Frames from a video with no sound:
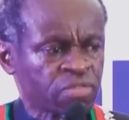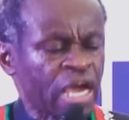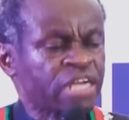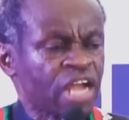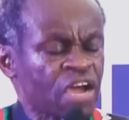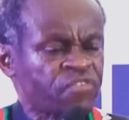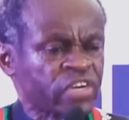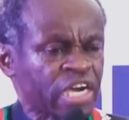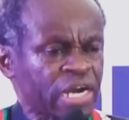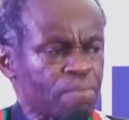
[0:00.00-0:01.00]
That
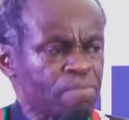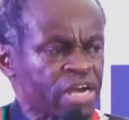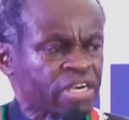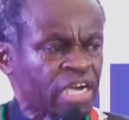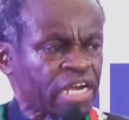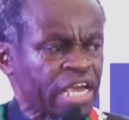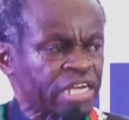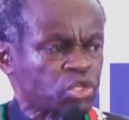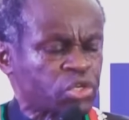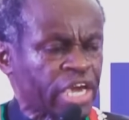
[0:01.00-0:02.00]
African-American
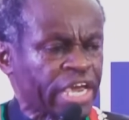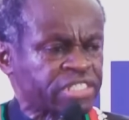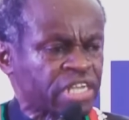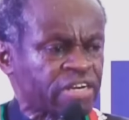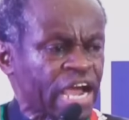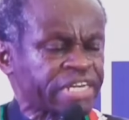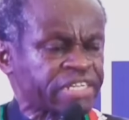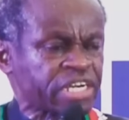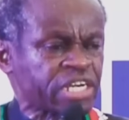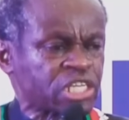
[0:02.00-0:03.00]
educator
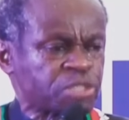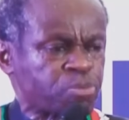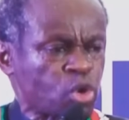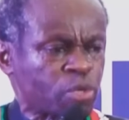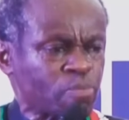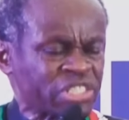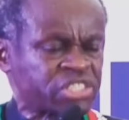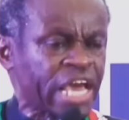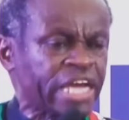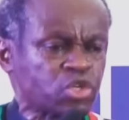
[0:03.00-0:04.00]
writing in his book,
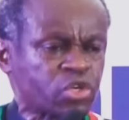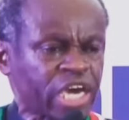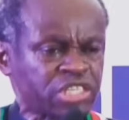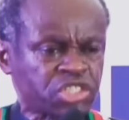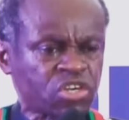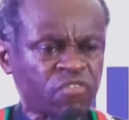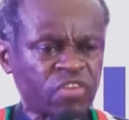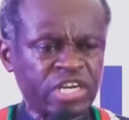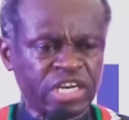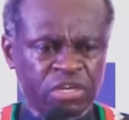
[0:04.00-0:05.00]
Miseducation of
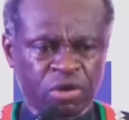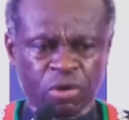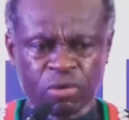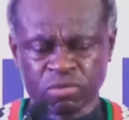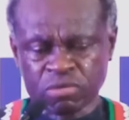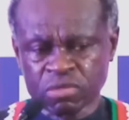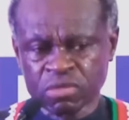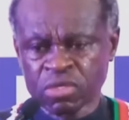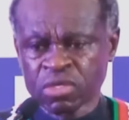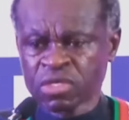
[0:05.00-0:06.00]
the Negro,
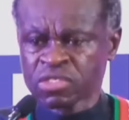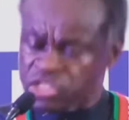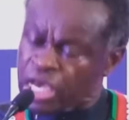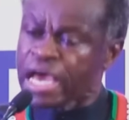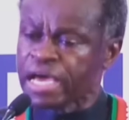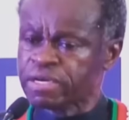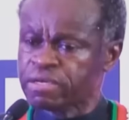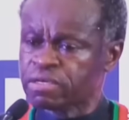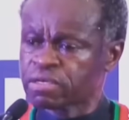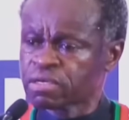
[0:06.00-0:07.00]
said
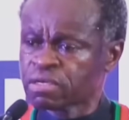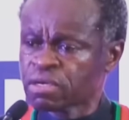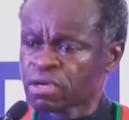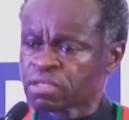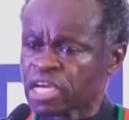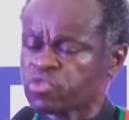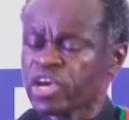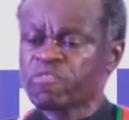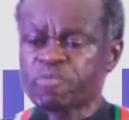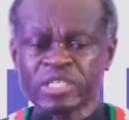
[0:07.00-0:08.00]
that we
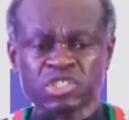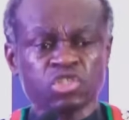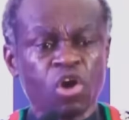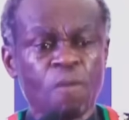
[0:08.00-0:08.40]
have been so